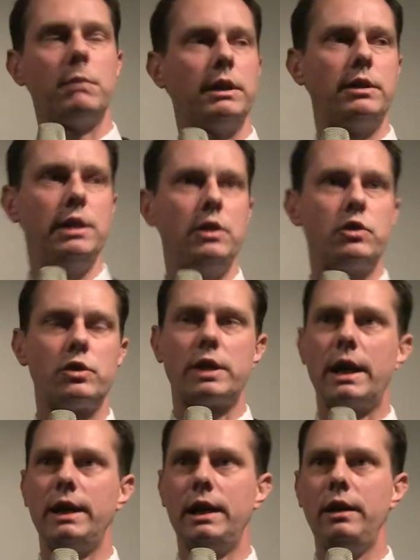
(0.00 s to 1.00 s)
my teachers
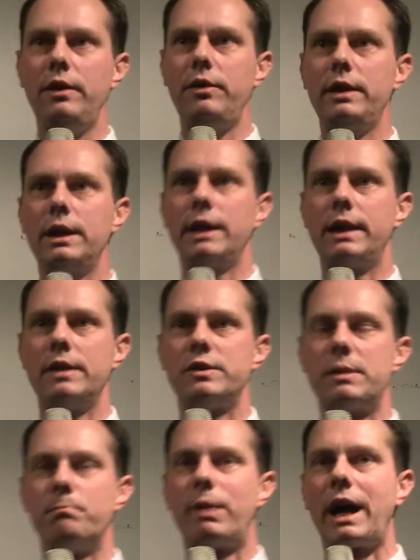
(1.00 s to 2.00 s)
had anything
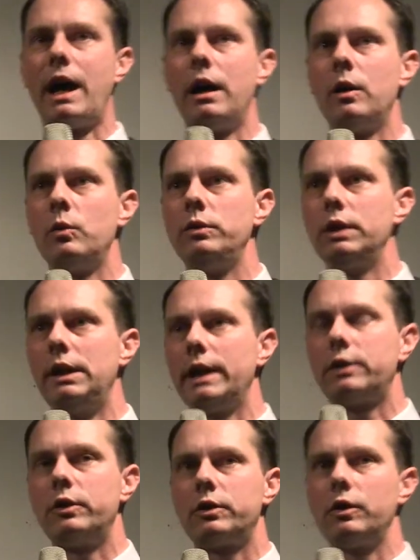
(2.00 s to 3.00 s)
against brown
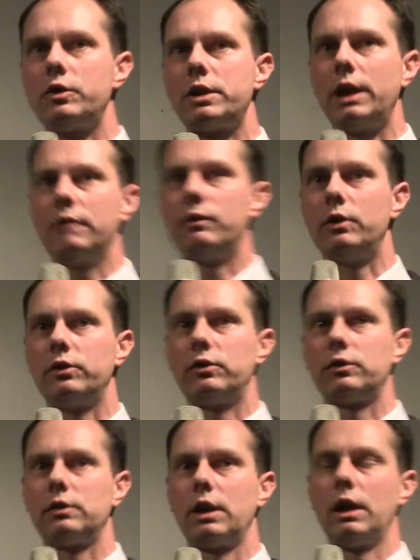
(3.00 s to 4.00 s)
electrical
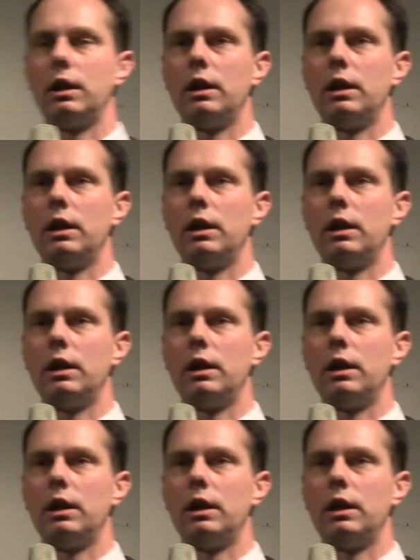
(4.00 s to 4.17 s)
shavers.